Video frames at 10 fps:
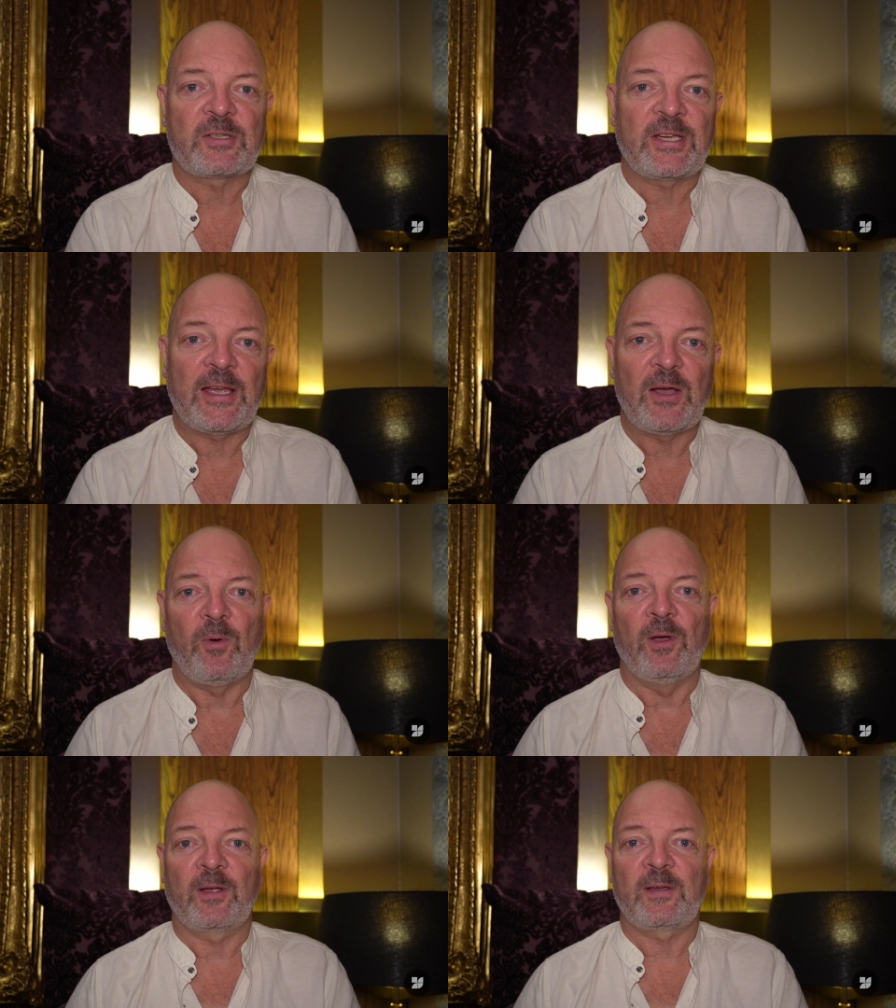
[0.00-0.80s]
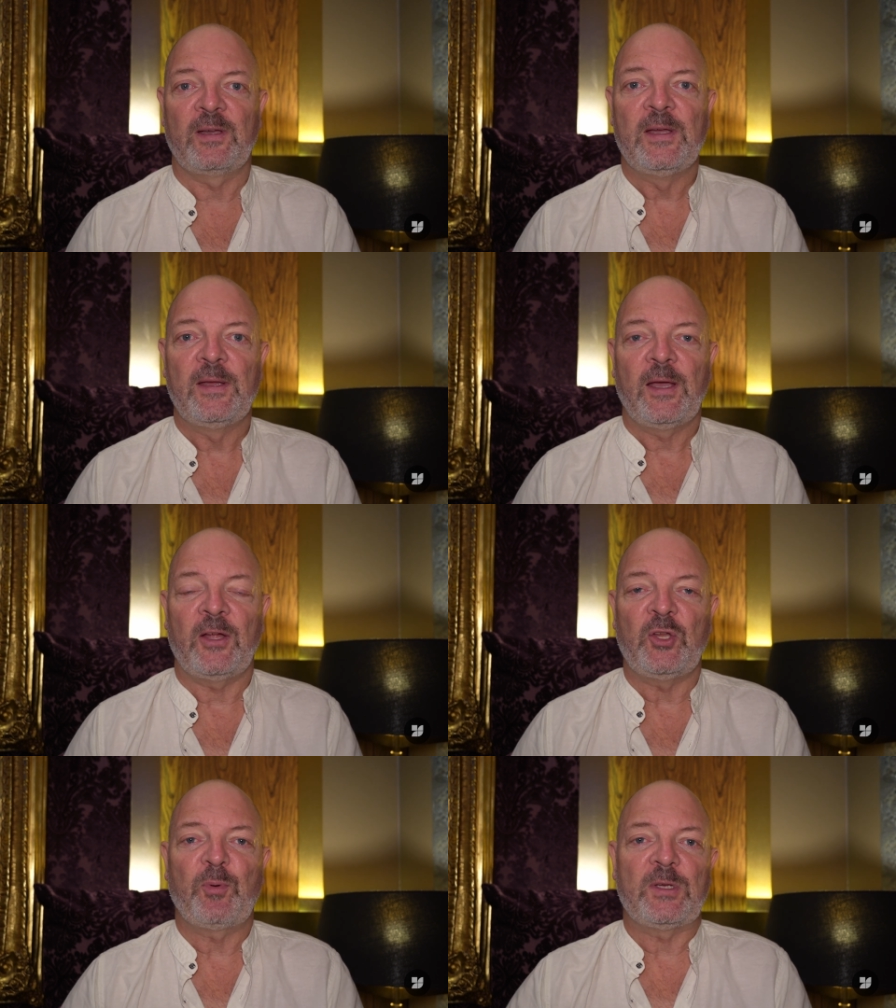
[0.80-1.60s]
chair work
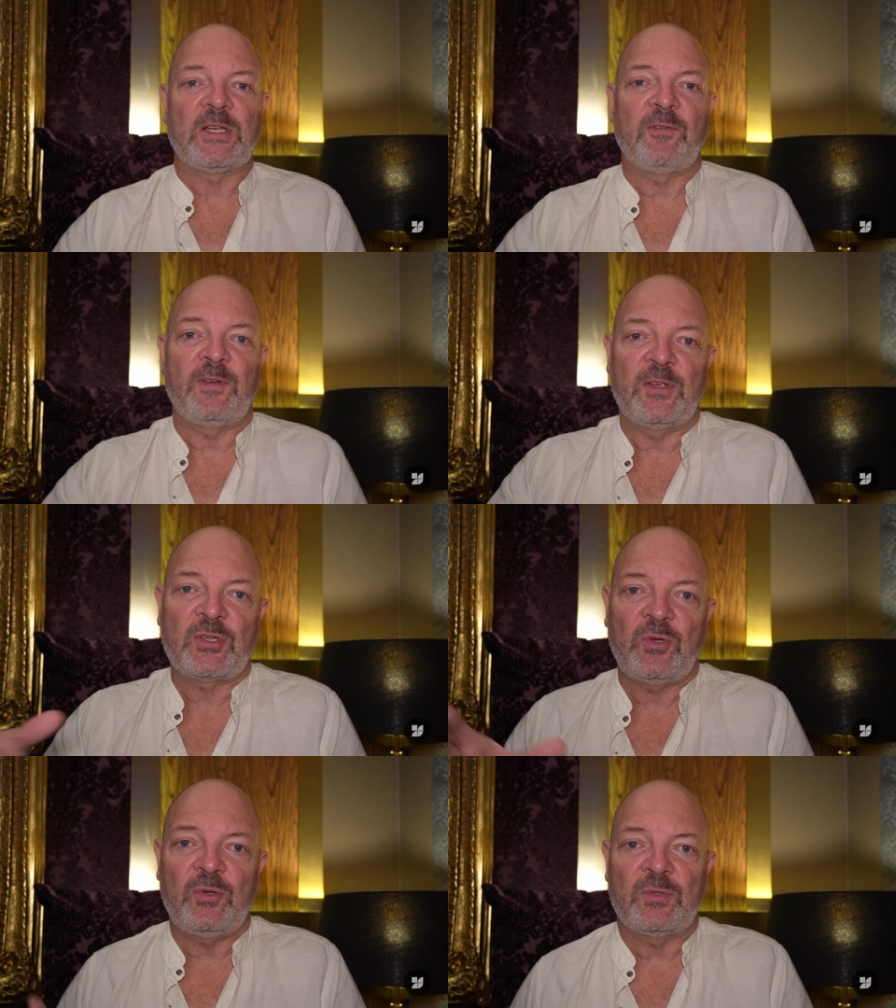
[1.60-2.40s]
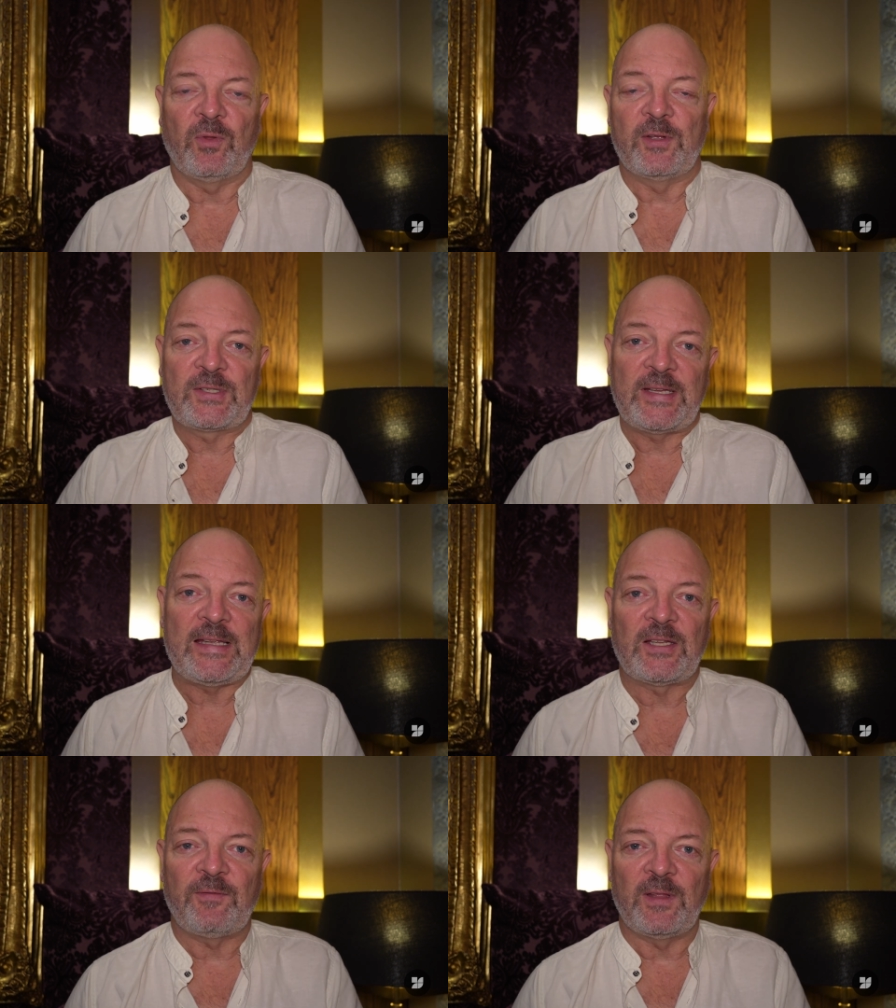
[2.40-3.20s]
and you put yourself in the shoes or the
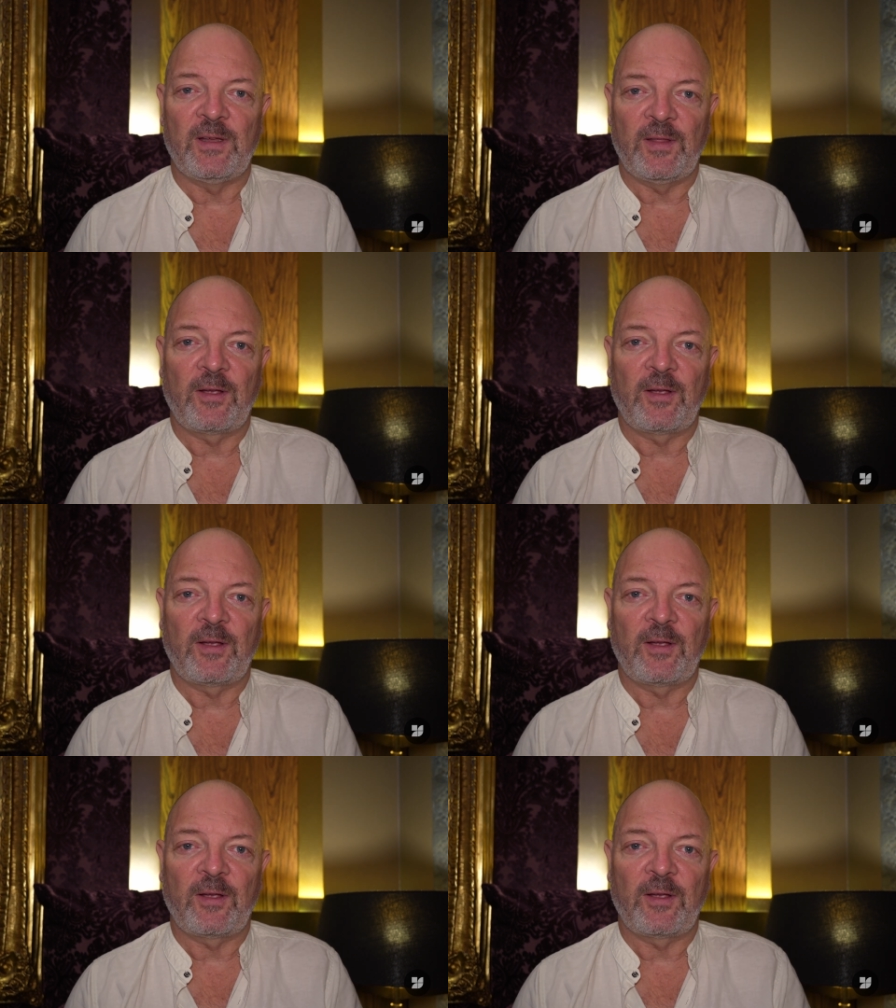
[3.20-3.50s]
seat of the